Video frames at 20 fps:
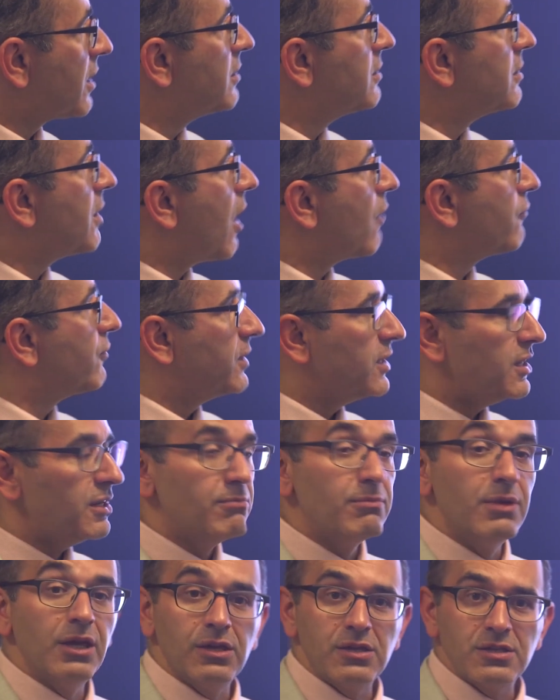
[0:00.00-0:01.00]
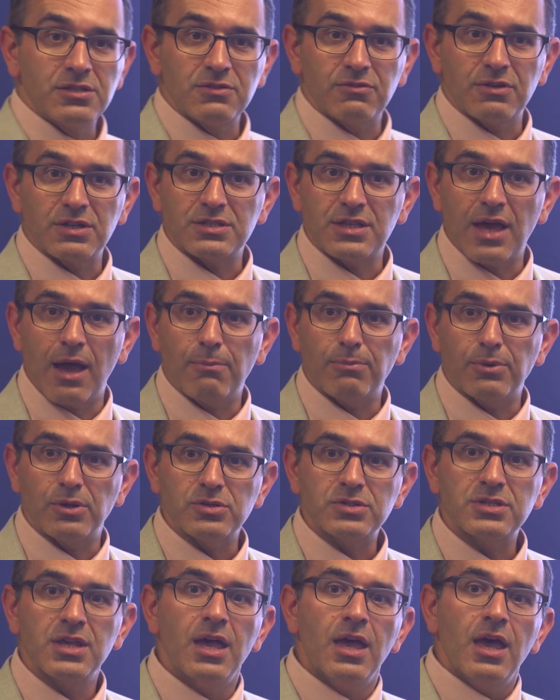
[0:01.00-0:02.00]
They often need millions of
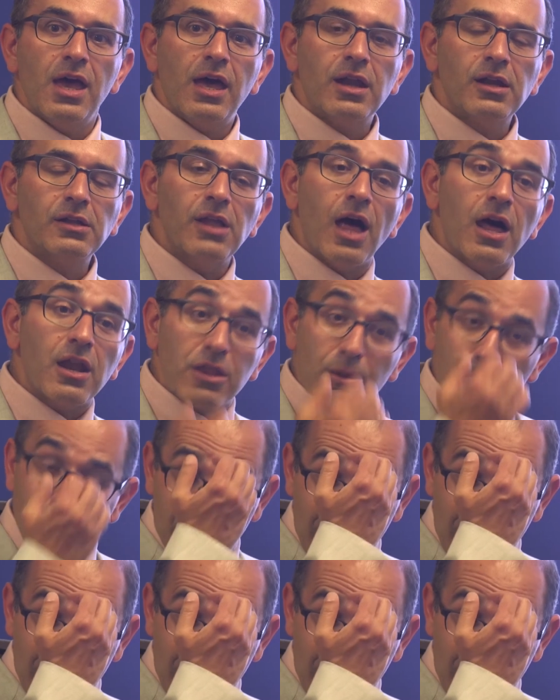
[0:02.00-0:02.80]
examples. And a lot of the